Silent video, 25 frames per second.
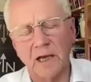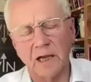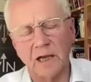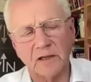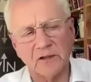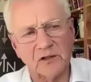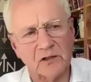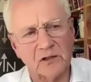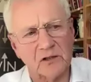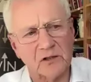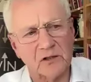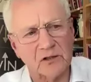I
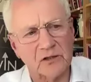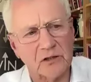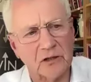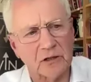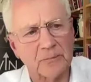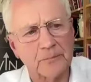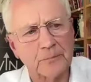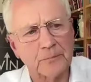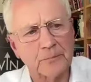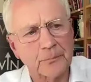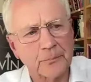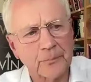guess
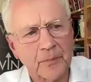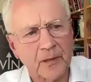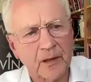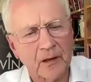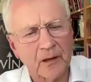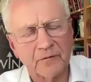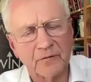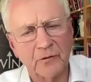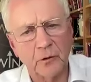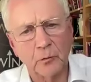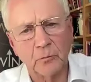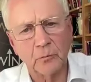as
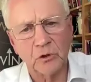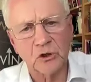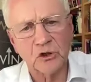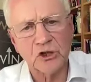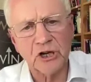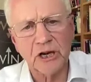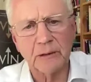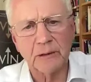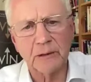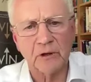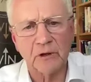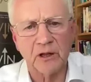former
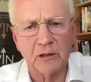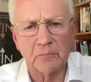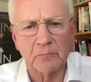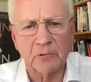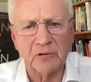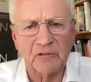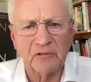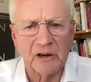chairman of the